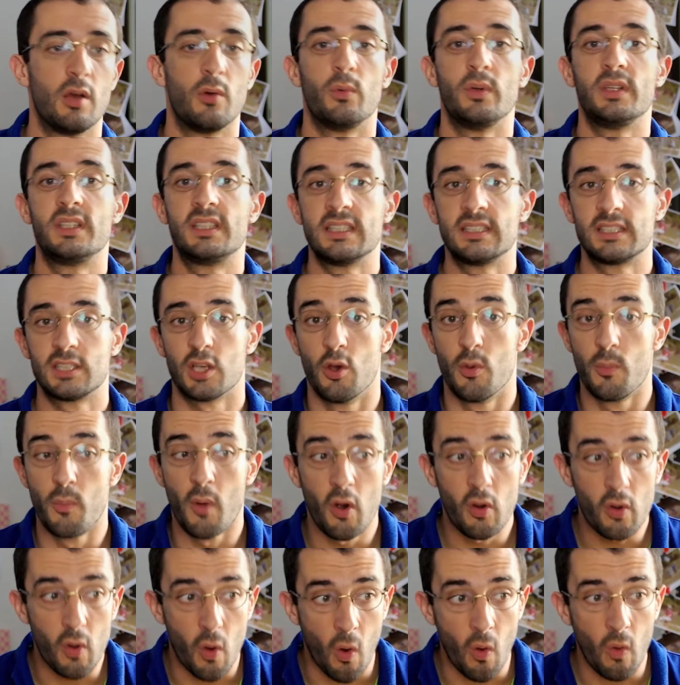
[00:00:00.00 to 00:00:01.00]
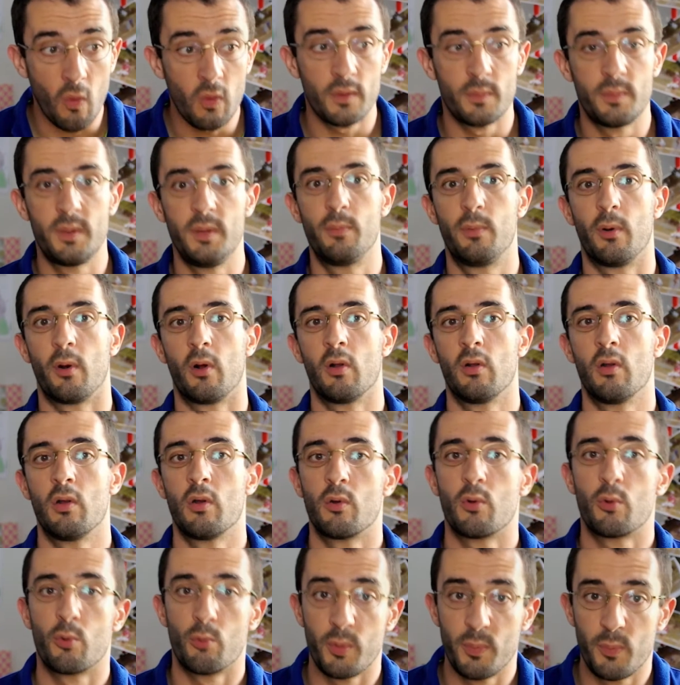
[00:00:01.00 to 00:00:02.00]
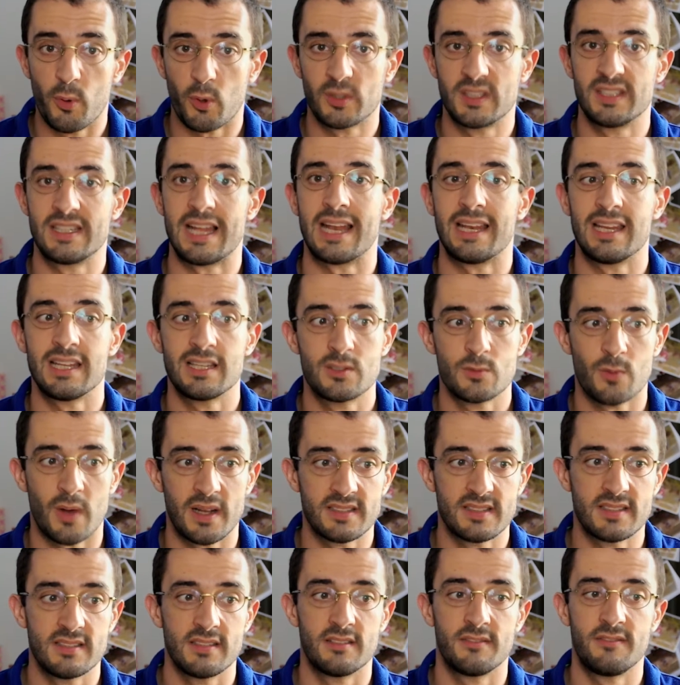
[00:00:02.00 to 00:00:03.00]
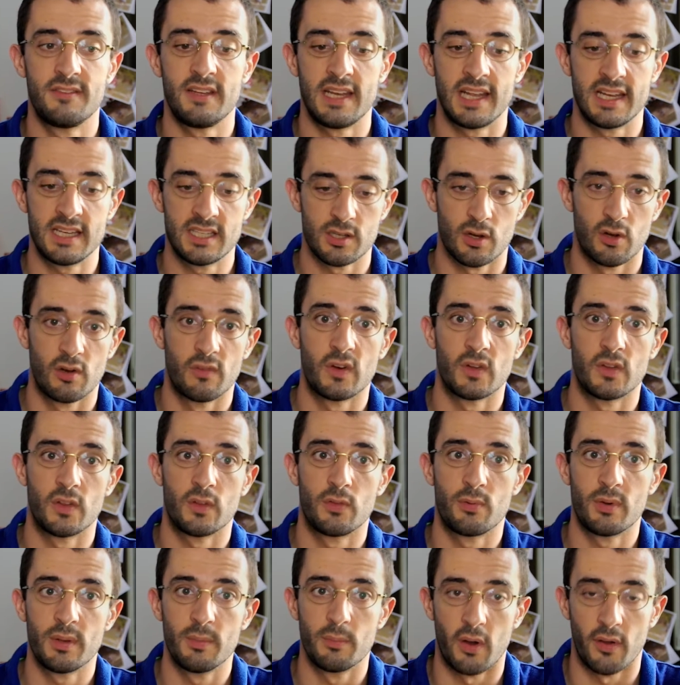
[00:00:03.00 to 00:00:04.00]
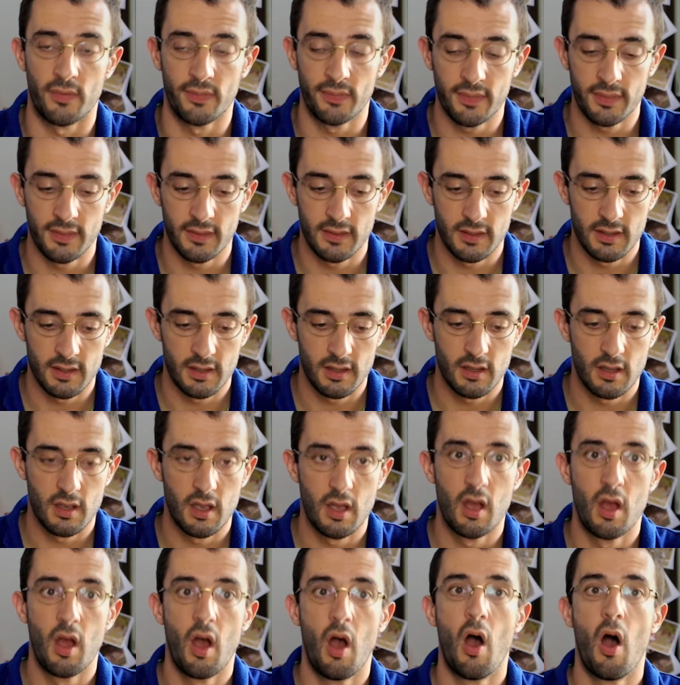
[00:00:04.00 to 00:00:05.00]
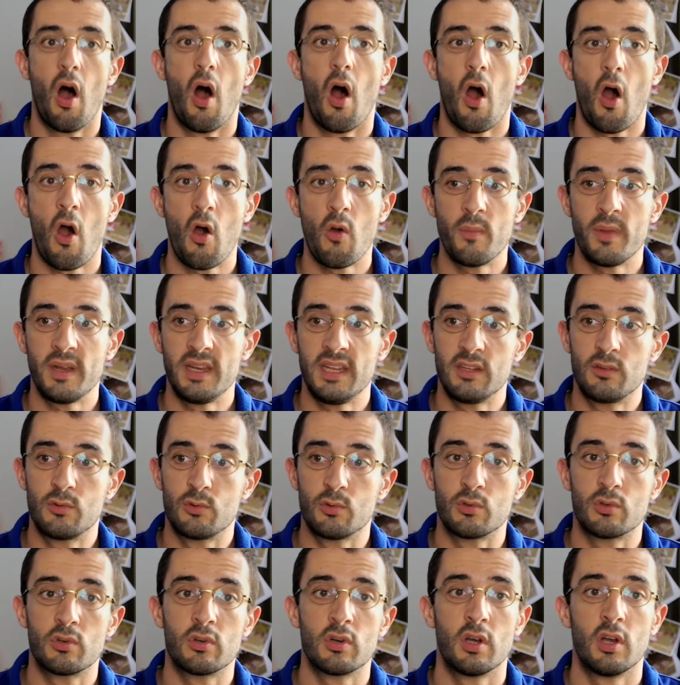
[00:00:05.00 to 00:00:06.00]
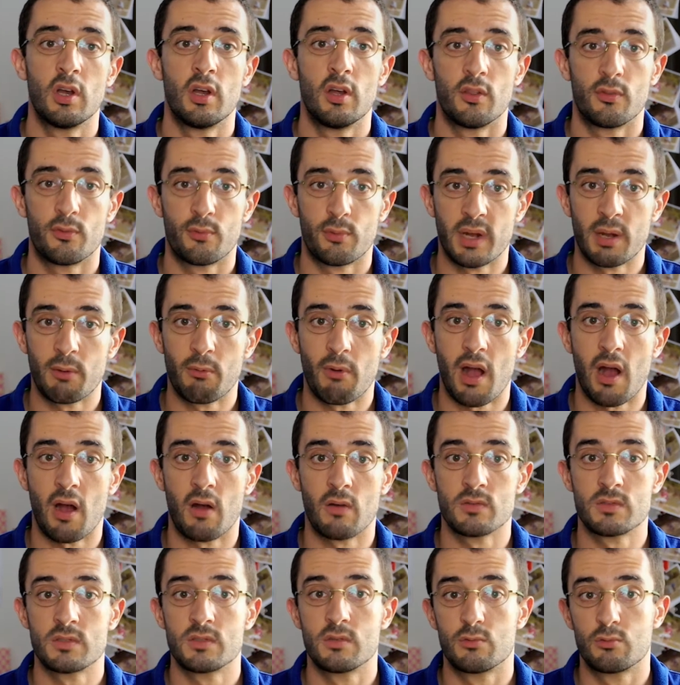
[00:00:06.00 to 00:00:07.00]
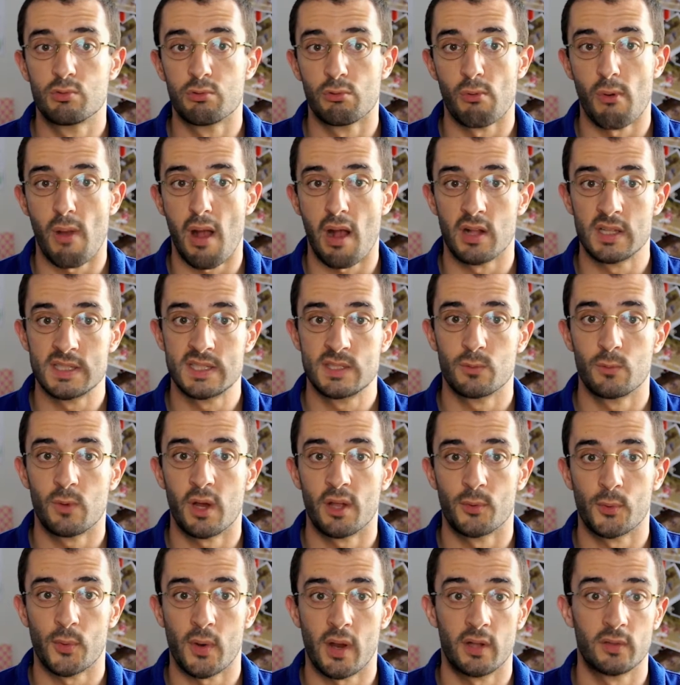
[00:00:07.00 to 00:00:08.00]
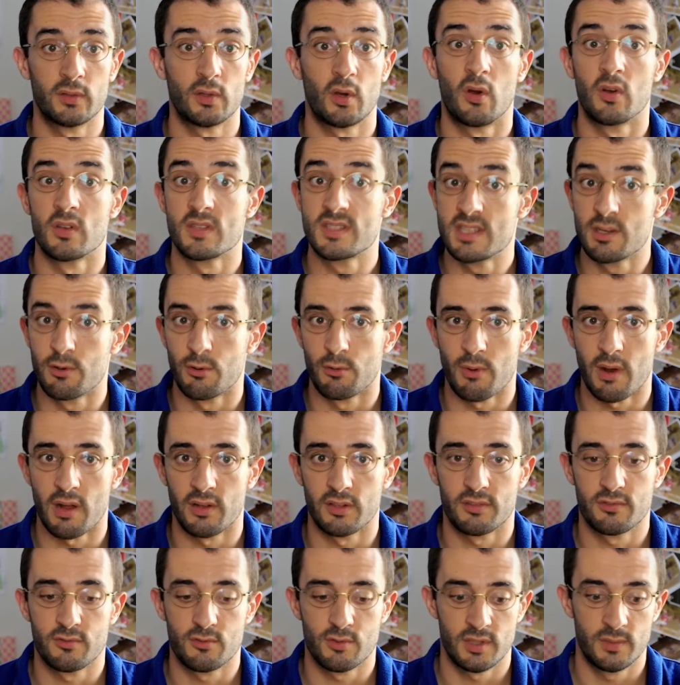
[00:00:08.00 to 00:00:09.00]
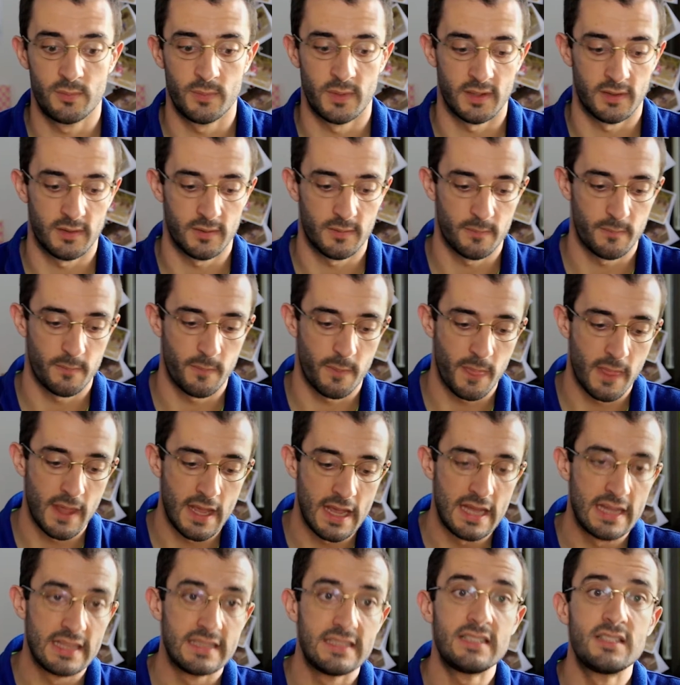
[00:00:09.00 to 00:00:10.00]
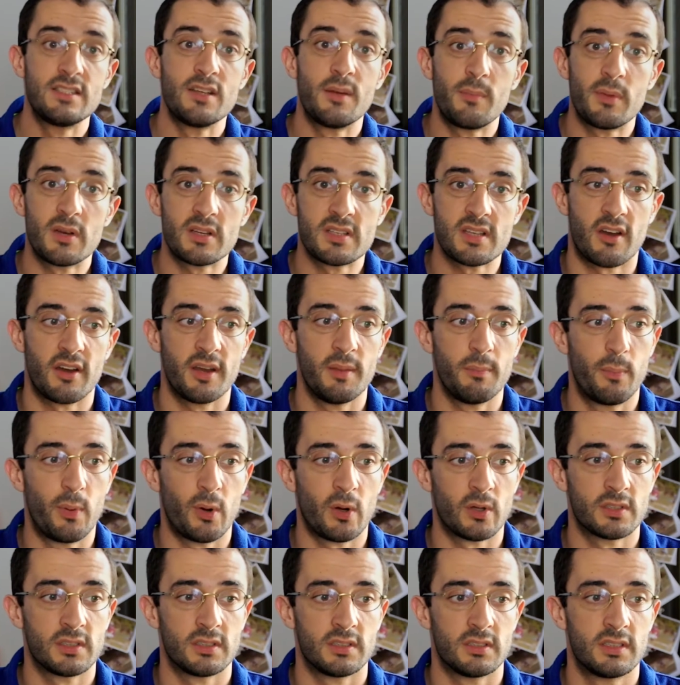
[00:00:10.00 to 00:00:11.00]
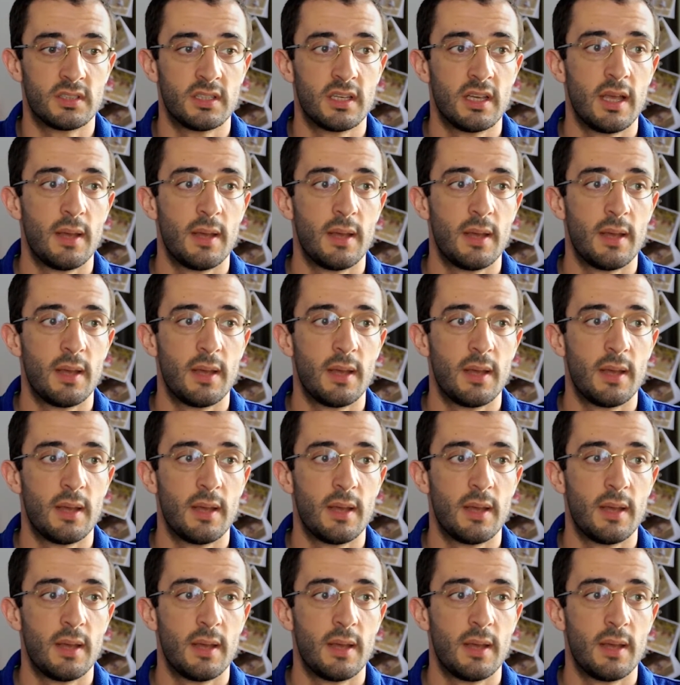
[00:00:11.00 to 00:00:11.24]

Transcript: which is among all the people reported at least once in the village over the 3 months, how many took 3 rounds, 2 rounds, 1 round, or 0 round of treatment. These numbers are important